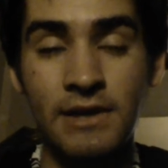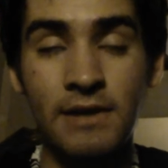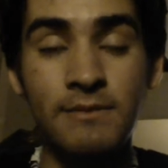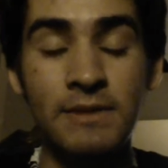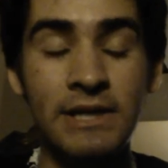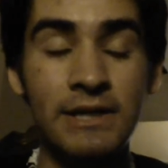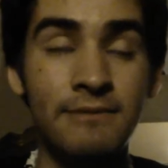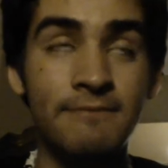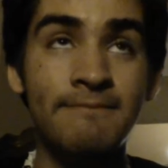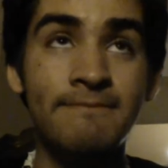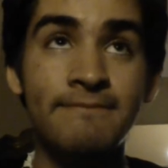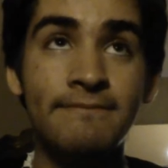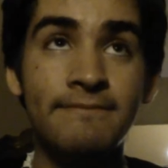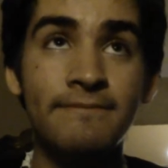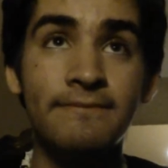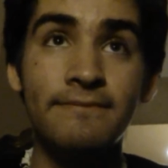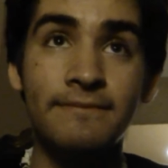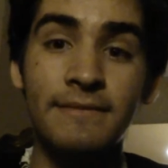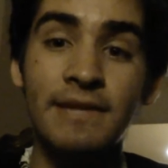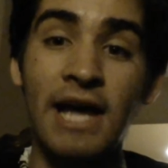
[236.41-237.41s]
I mean,
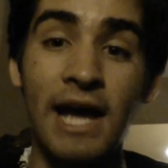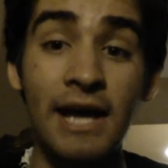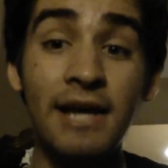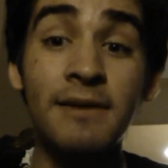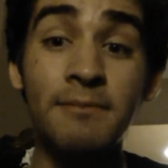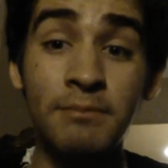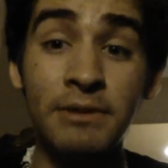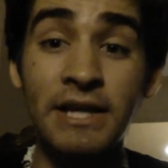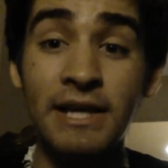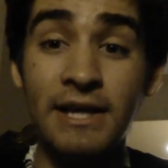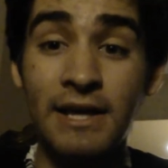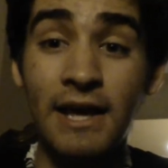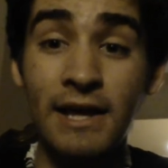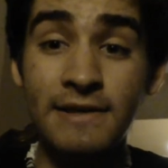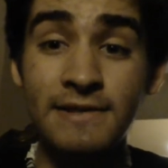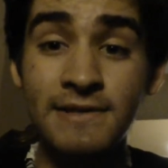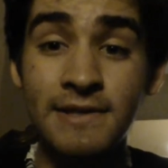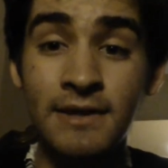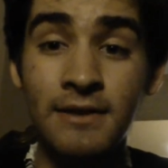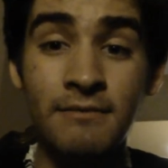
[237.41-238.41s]
I can play
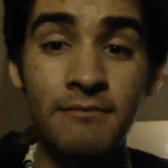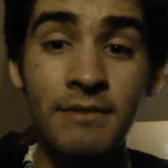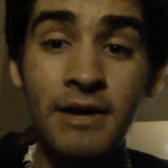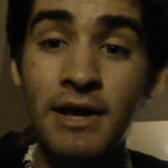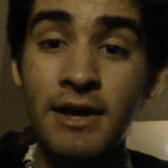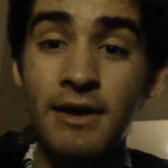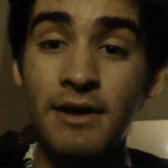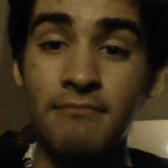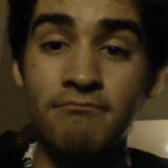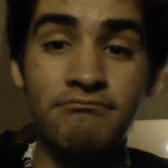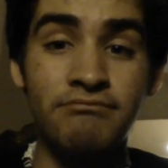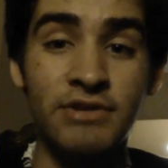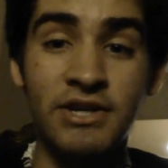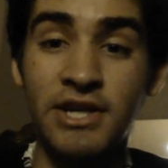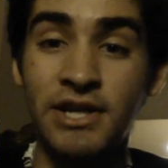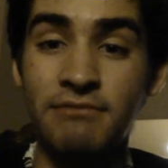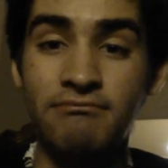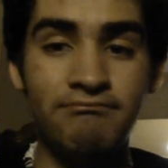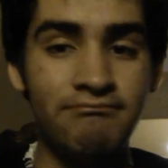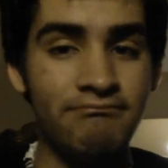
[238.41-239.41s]
against them,
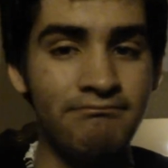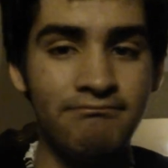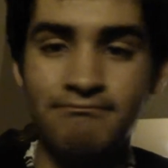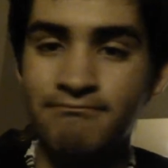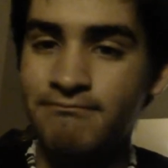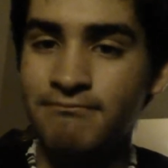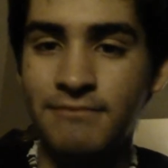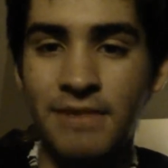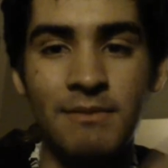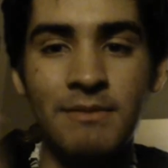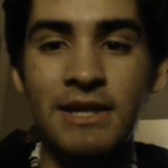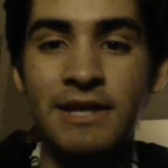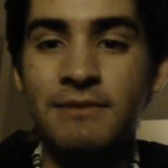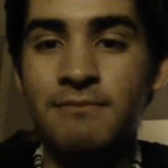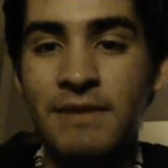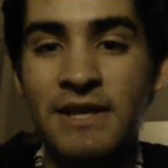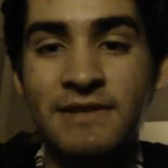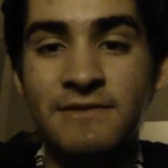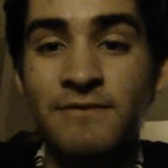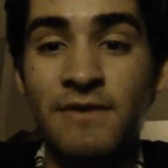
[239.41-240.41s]
but, I
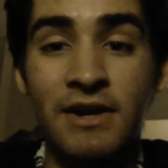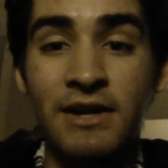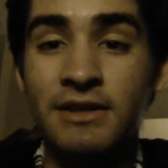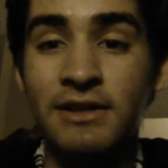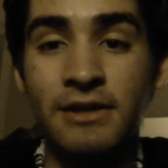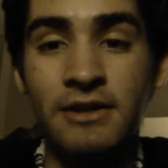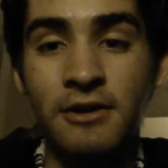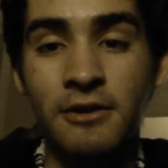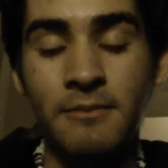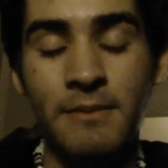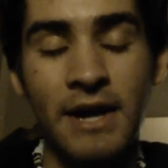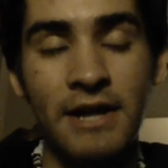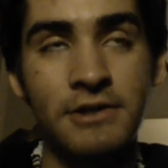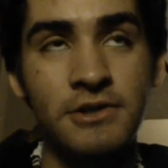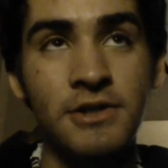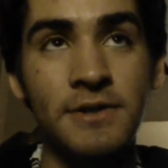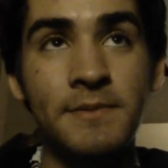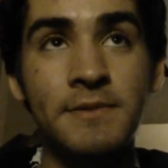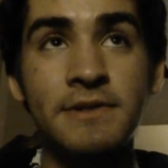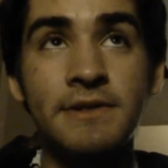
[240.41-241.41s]
mean, it's very linear
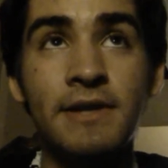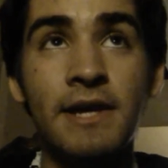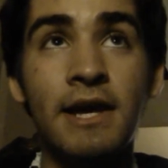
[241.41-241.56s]
matchups.